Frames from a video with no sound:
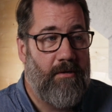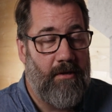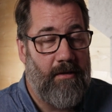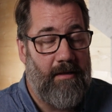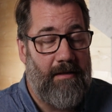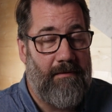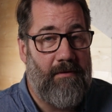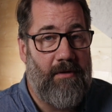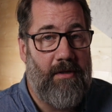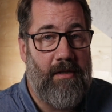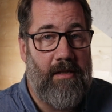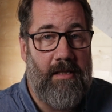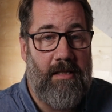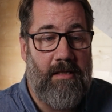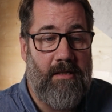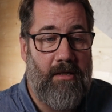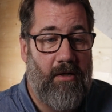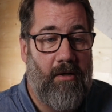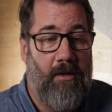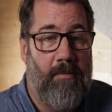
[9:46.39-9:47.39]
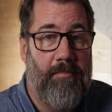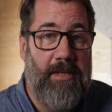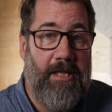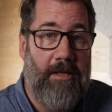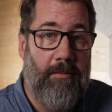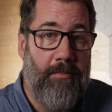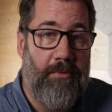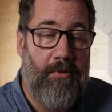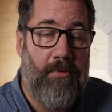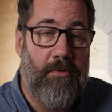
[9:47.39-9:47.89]
So given that these are
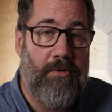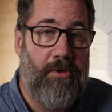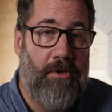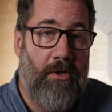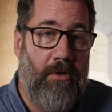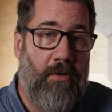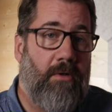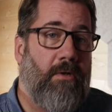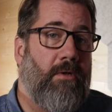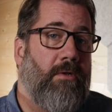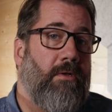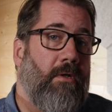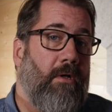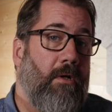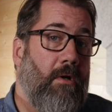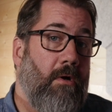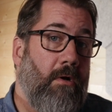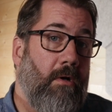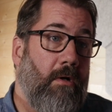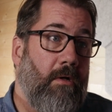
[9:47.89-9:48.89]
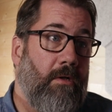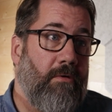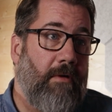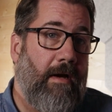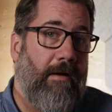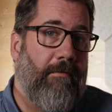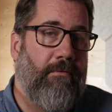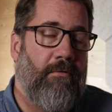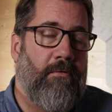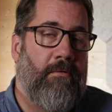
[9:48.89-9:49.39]
bigger bore shocks, longer
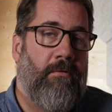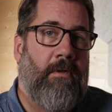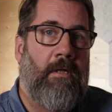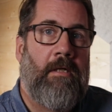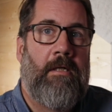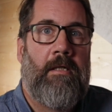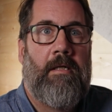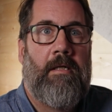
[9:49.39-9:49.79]
travel,